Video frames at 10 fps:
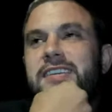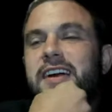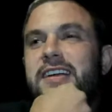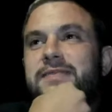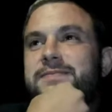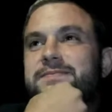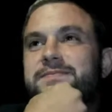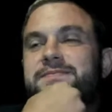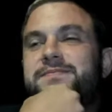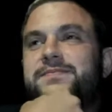like
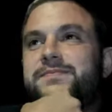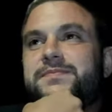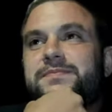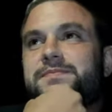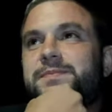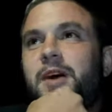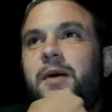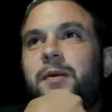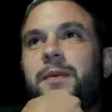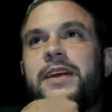
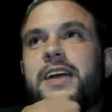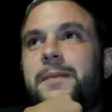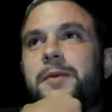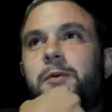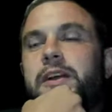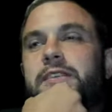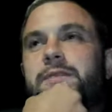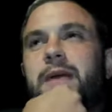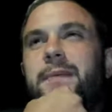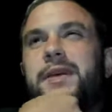probably a couple weeks,
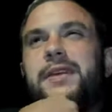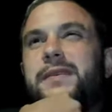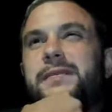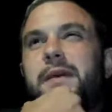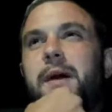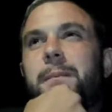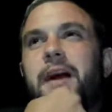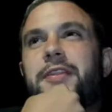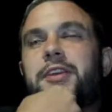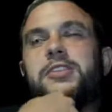maybe a
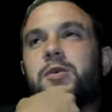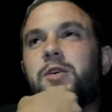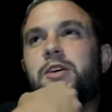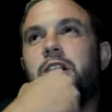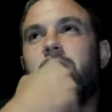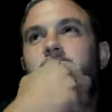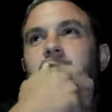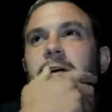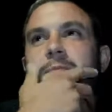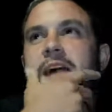month or two ago.
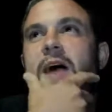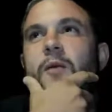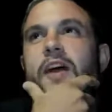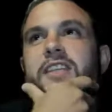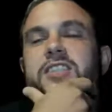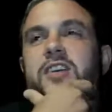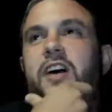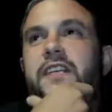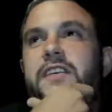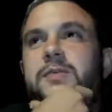I went and
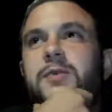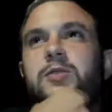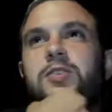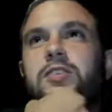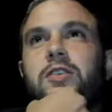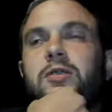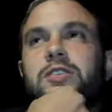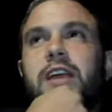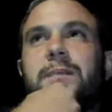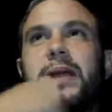saw this musical. It was
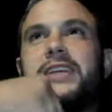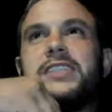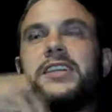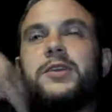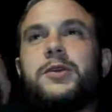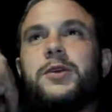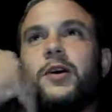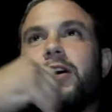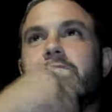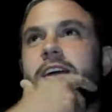like based in New
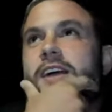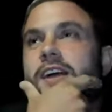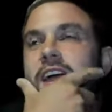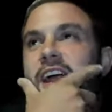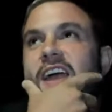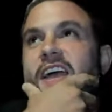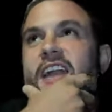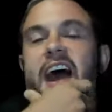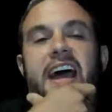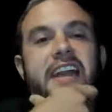York, and
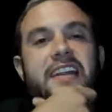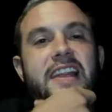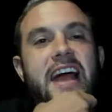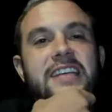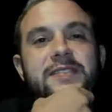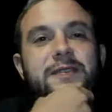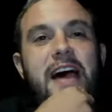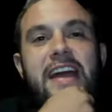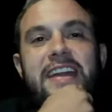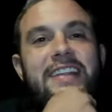I
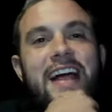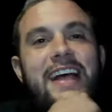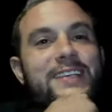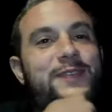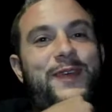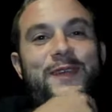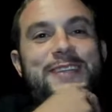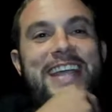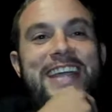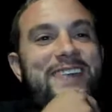didn't last
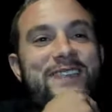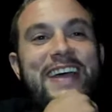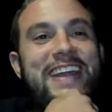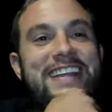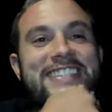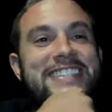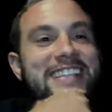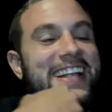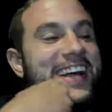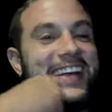15 minutes.
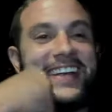Like,